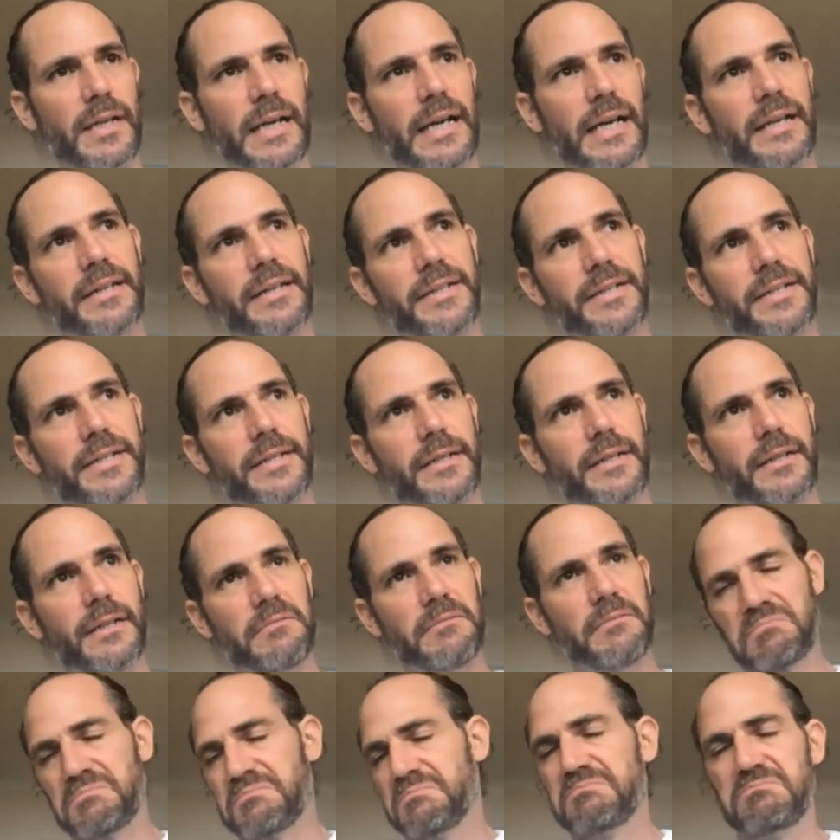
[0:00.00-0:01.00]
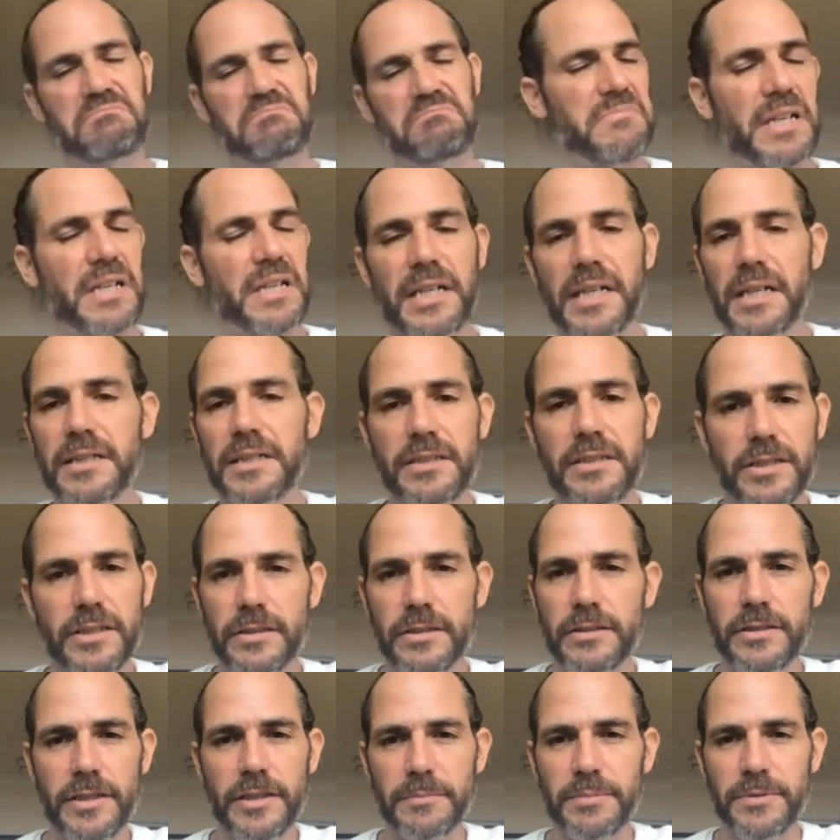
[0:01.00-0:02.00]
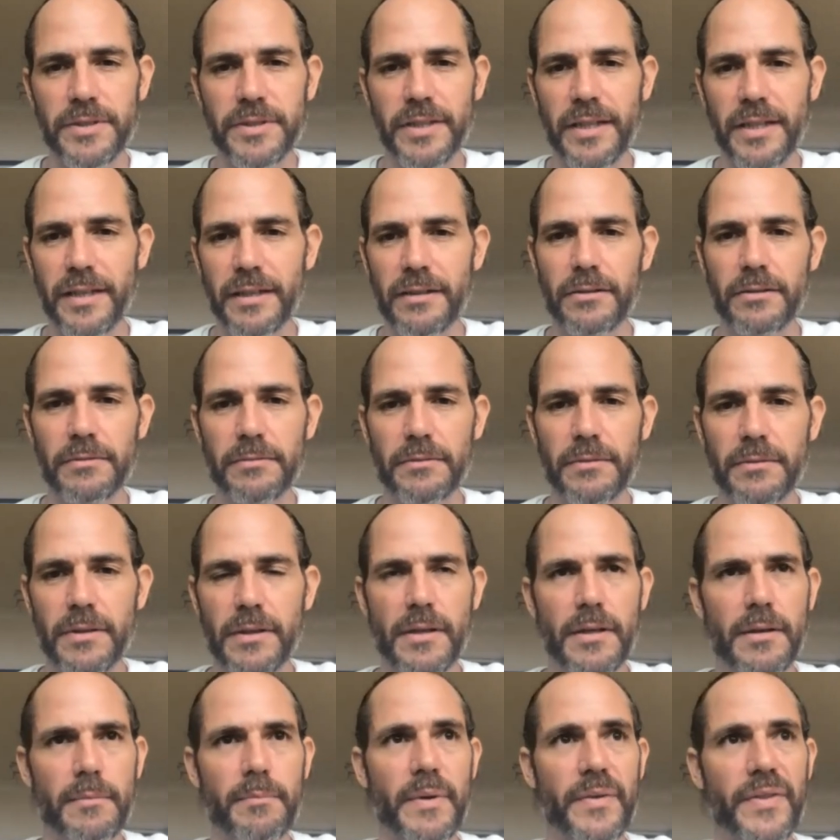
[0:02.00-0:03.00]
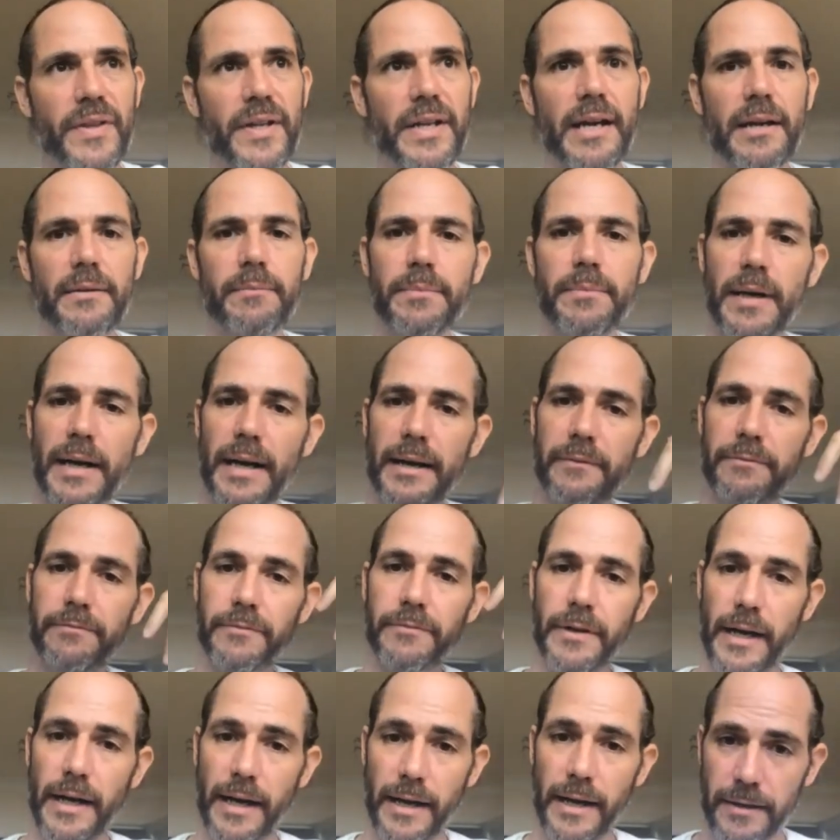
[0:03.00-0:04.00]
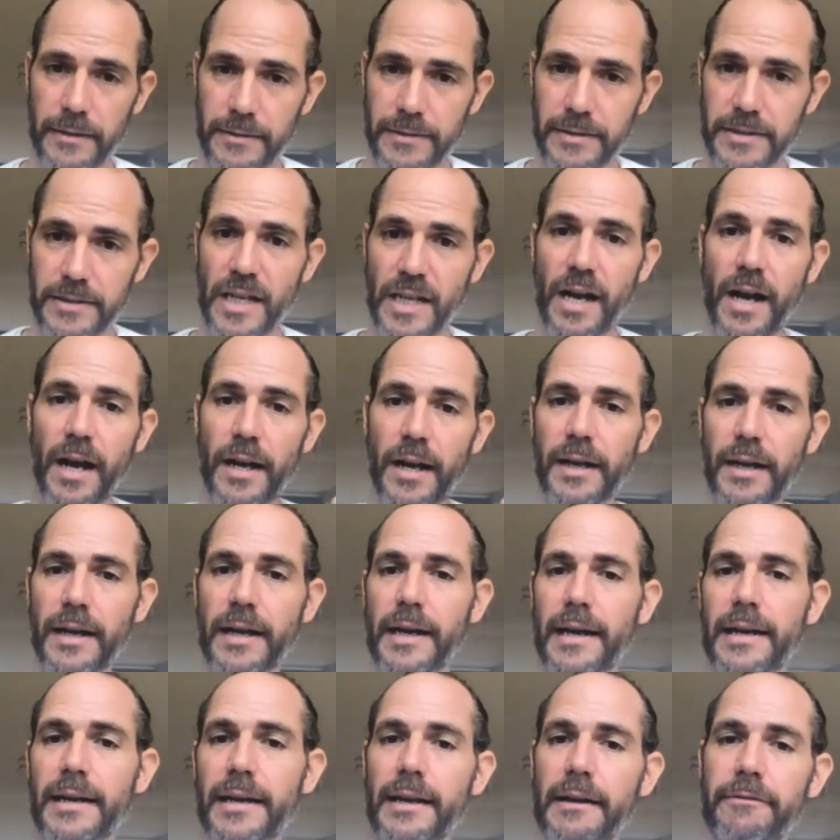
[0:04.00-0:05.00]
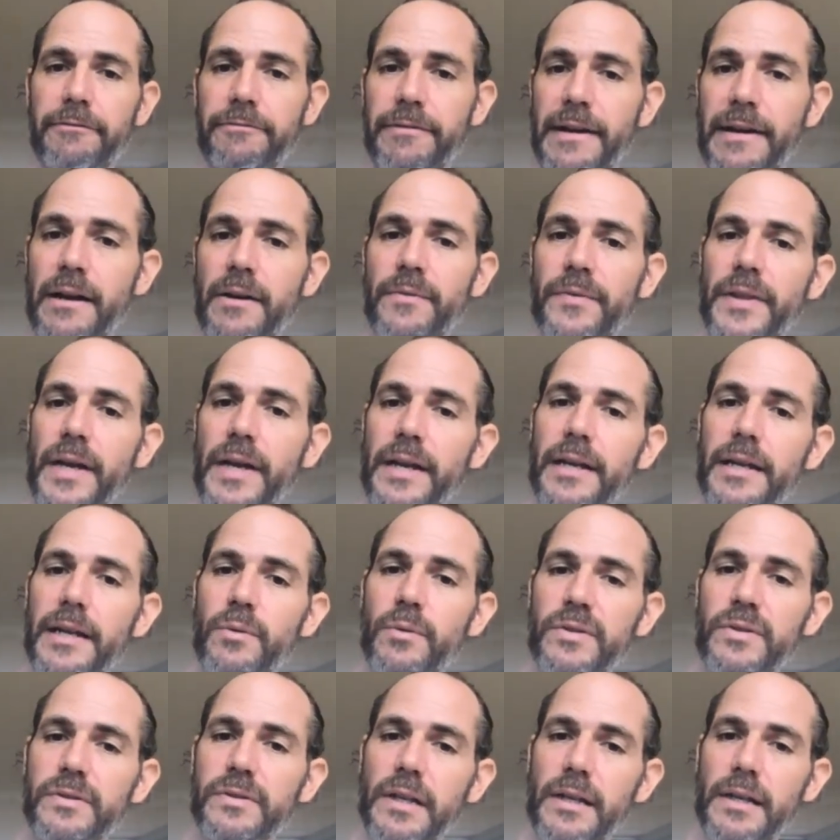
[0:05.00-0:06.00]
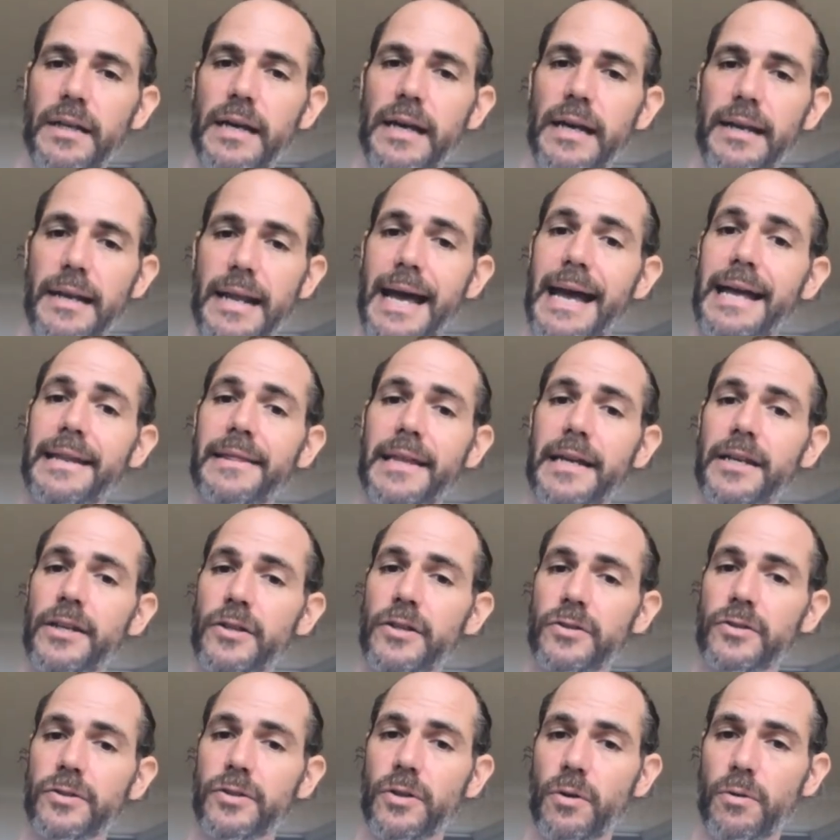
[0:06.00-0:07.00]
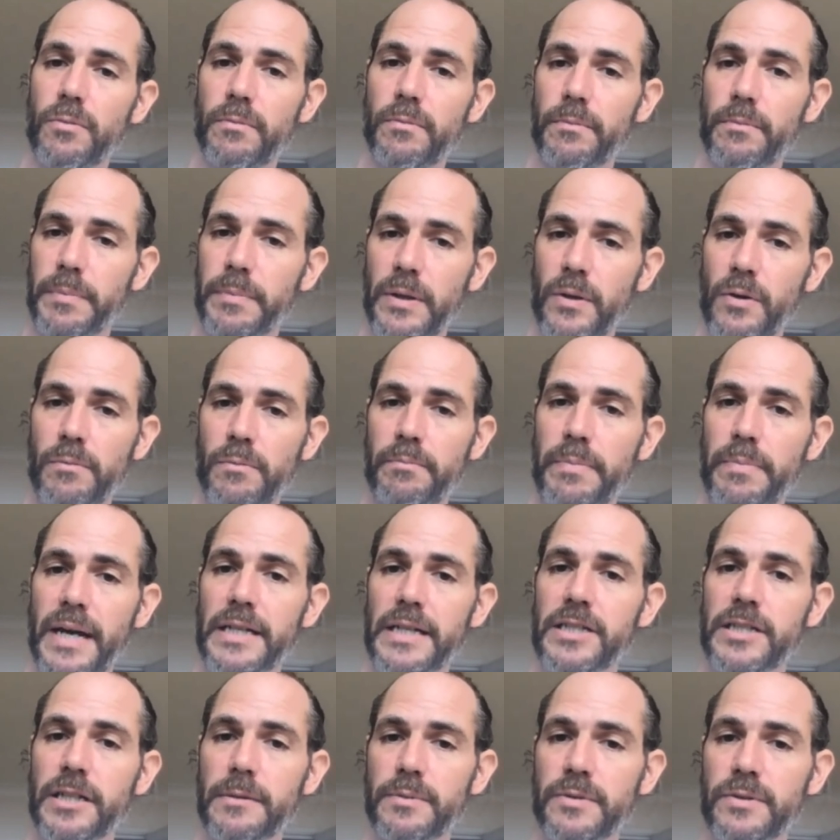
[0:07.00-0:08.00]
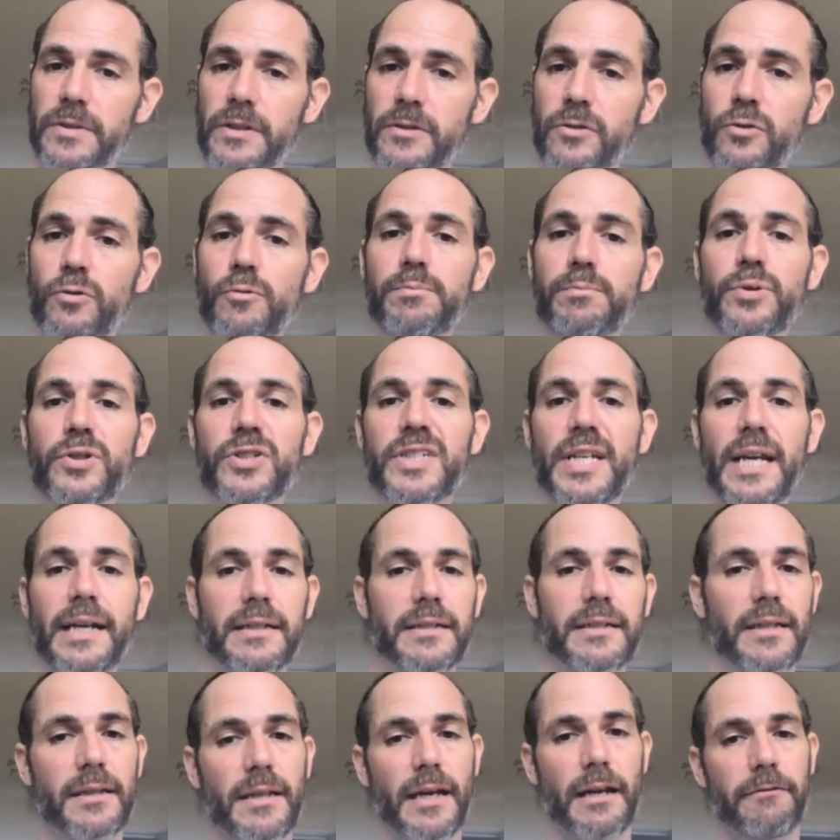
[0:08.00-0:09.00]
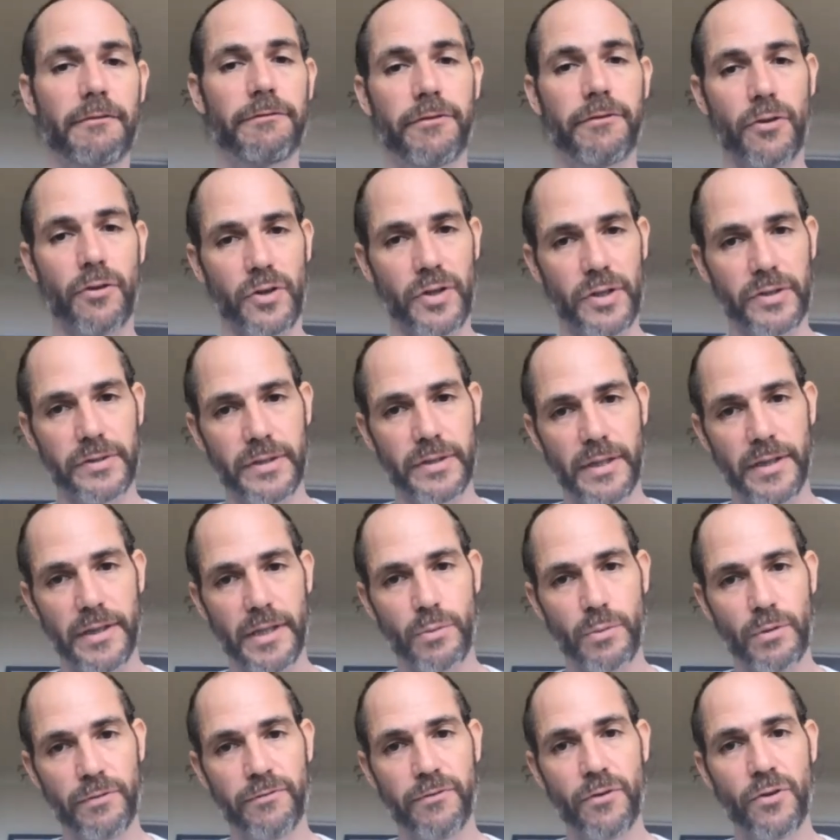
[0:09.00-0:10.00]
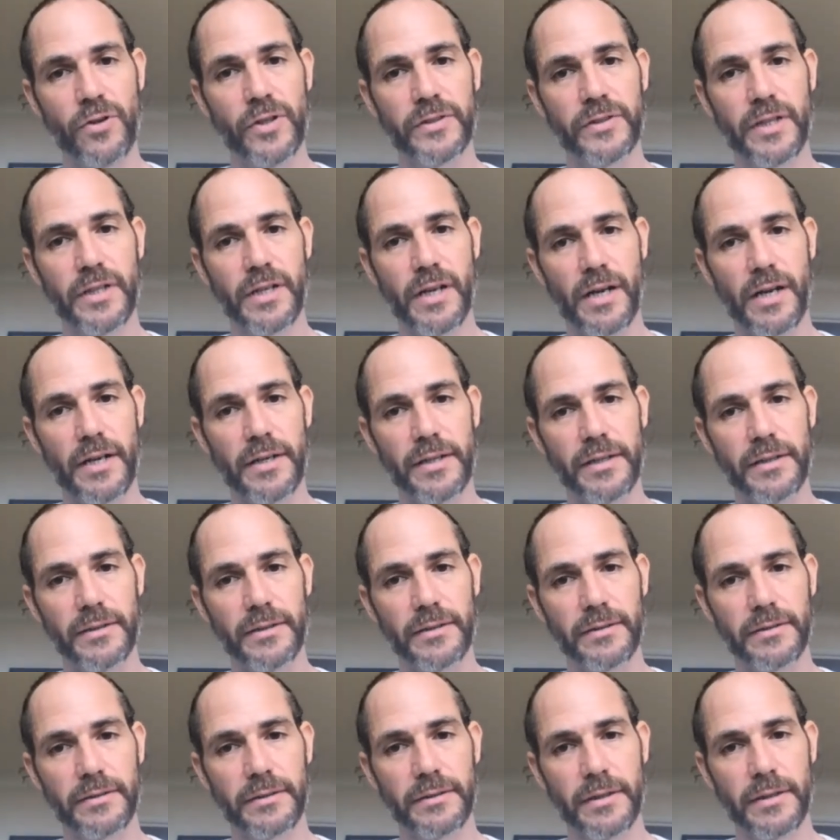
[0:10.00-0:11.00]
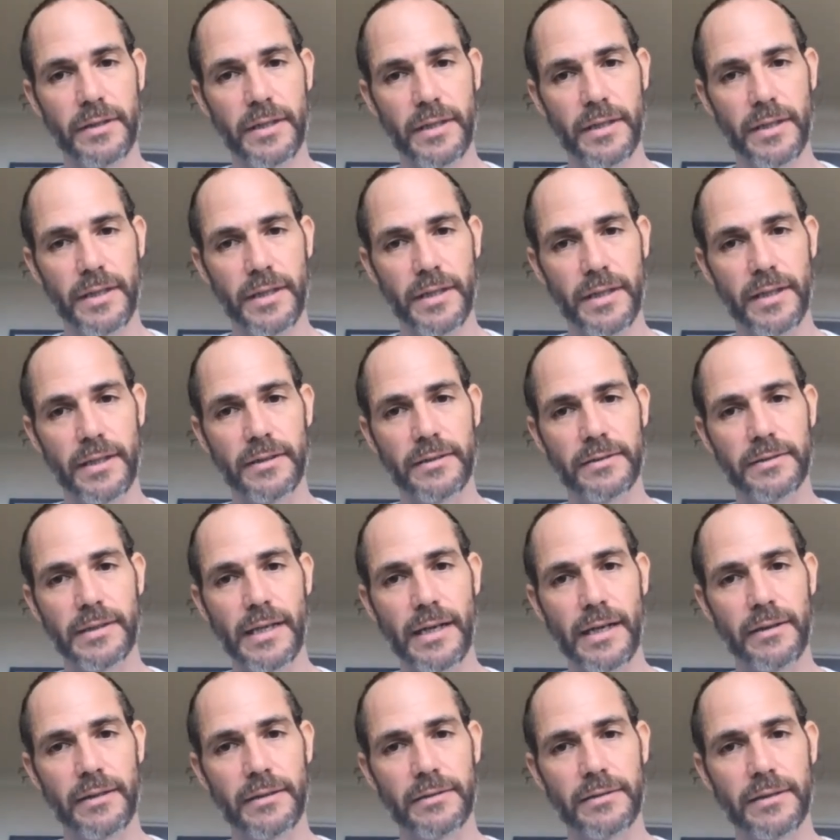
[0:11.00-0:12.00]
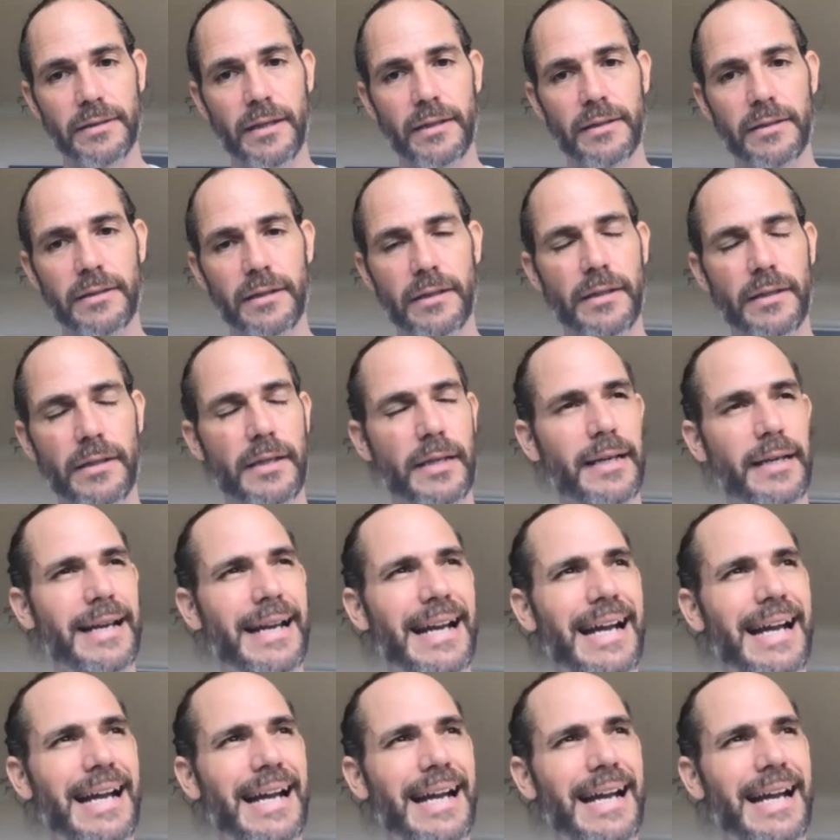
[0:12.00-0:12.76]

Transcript: And it's just Gypsy Hill. But then I dug and I found that it was a land that used to be owned by gypsies who protected that forest. And they were forest guardians in southeast London.